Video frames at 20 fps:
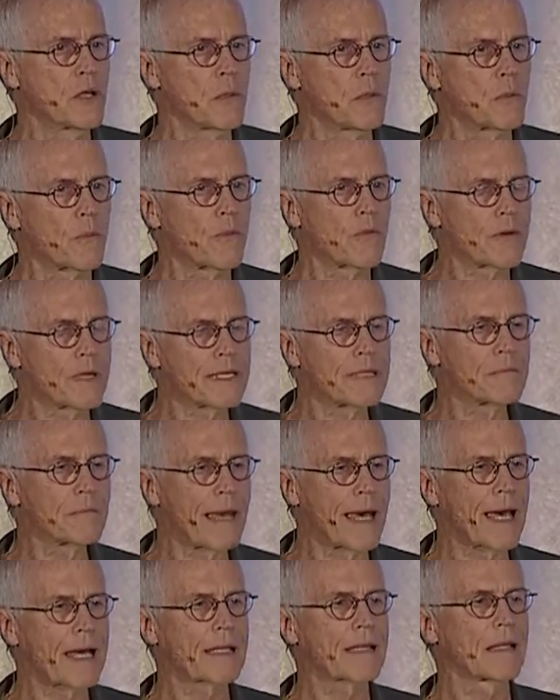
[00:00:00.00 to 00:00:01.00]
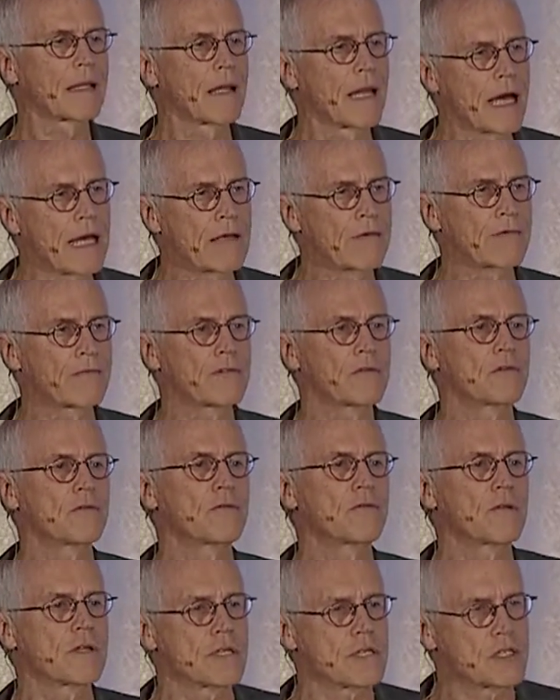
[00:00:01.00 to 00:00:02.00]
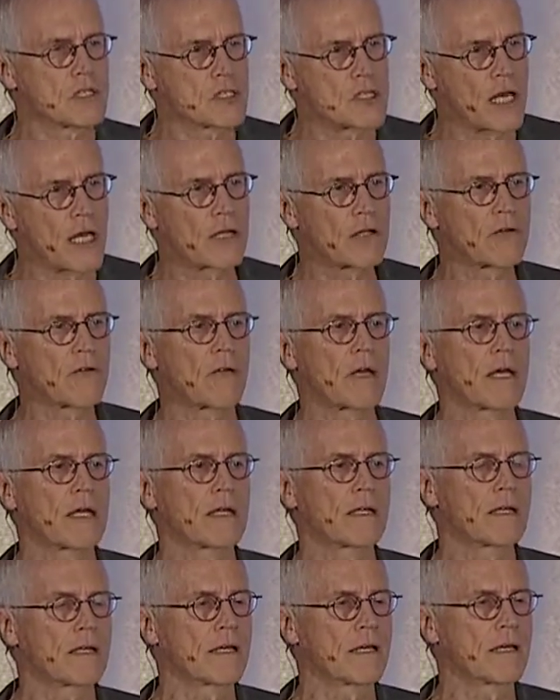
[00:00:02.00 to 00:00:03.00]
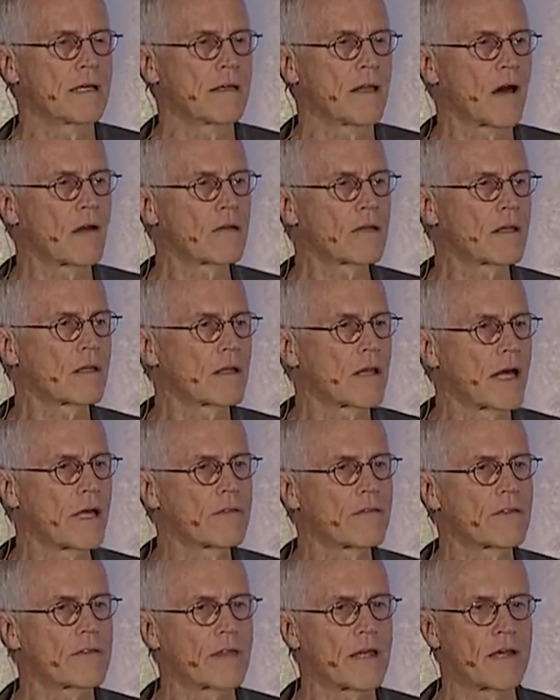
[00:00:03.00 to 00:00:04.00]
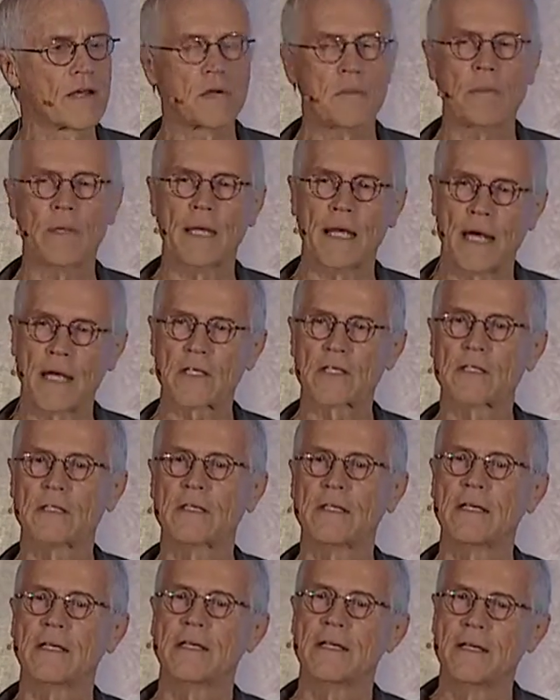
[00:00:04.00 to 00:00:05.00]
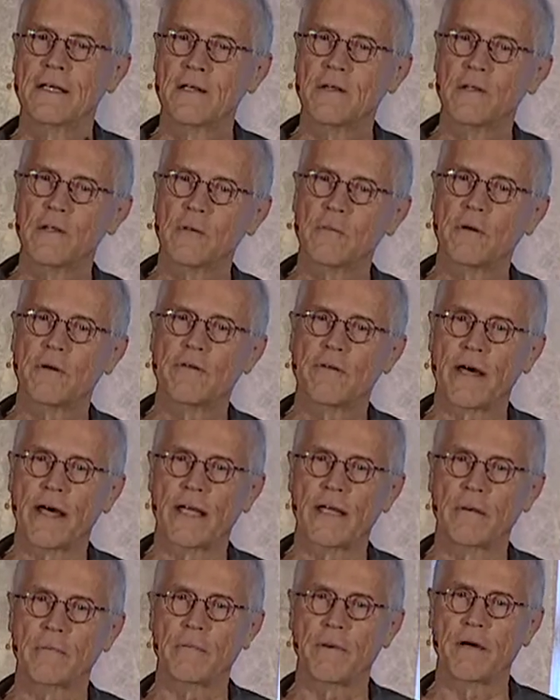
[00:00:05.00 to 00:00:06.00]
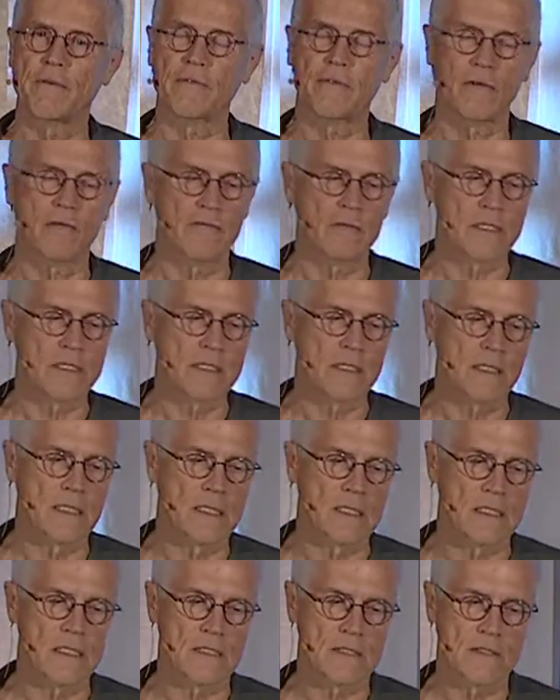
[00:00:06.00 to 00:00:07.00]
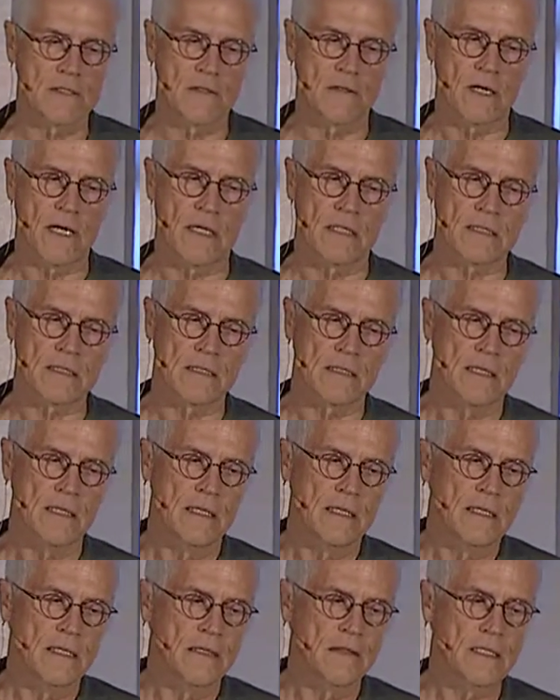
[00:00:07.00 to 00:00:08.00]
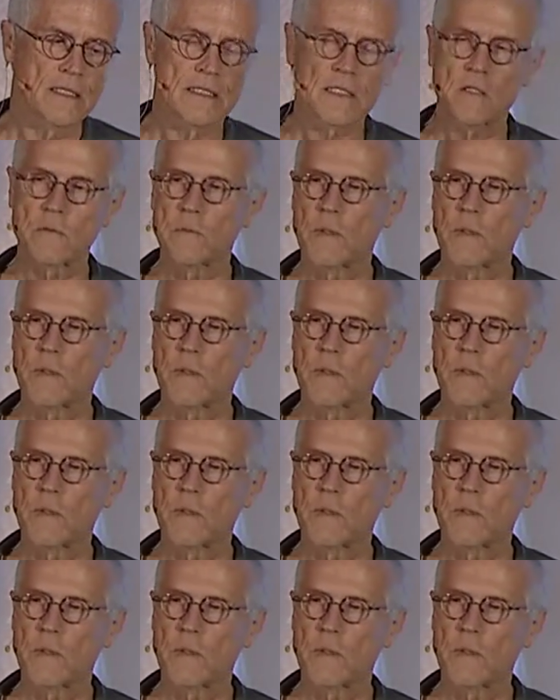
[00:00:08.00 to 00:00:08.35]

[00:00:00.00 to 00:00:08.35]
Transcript: bring back life, to regenerate not only life there, but actually to provide a buffer and resilience to us. This is